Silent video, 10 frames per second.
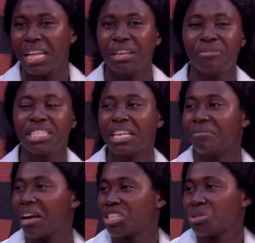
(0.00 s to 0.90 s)
If it's a
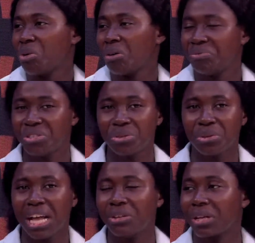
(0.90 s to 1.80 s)
very small
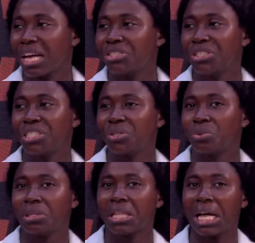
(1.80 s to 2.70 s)
fistula, you can treat it
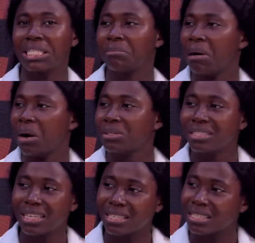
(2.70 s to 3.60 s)
with
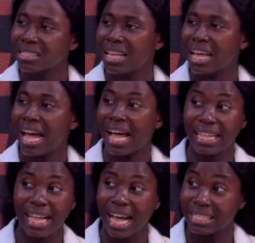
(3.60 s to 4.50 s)
antibiotics
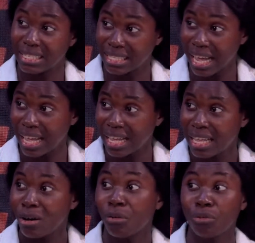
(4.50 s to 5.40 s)
and a catheter.
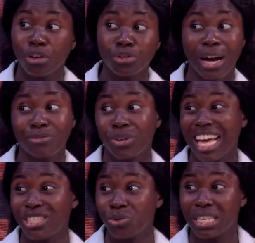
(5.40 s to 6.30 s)
Of course, you have to
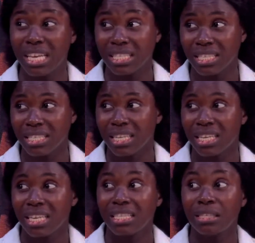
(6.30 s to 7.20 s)
educate
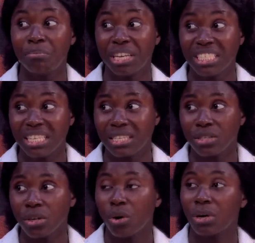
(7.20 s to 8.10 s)
the
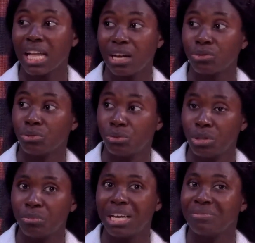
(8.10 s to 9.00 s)
patient on how to do
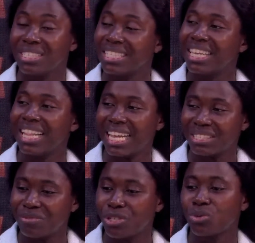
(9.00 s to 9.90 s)
it. But if it's a
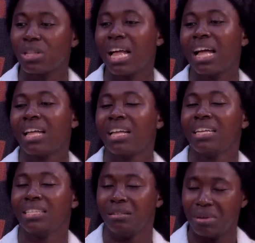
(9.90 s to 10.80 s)
large fistula,
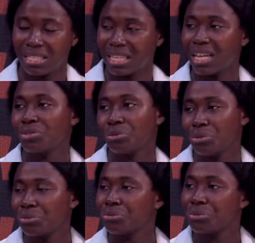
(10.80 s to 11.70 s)
the person has to
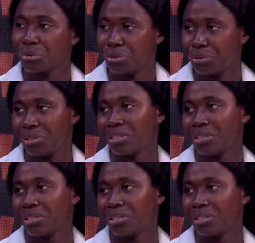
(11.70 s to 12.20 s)
go through surgery.